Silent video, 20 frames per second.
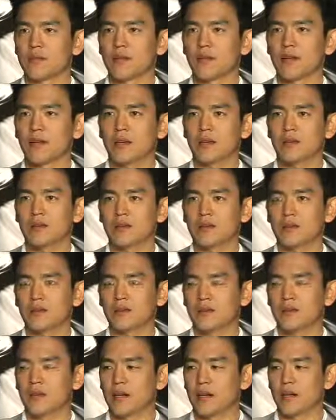And
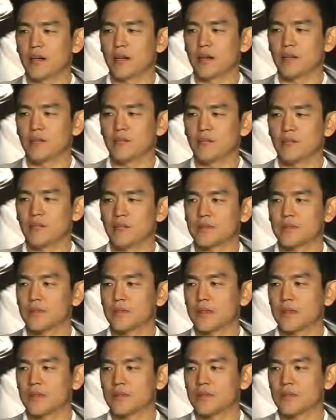it's
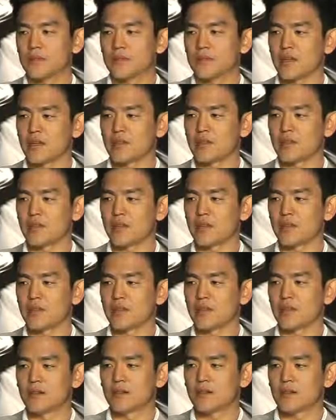a message that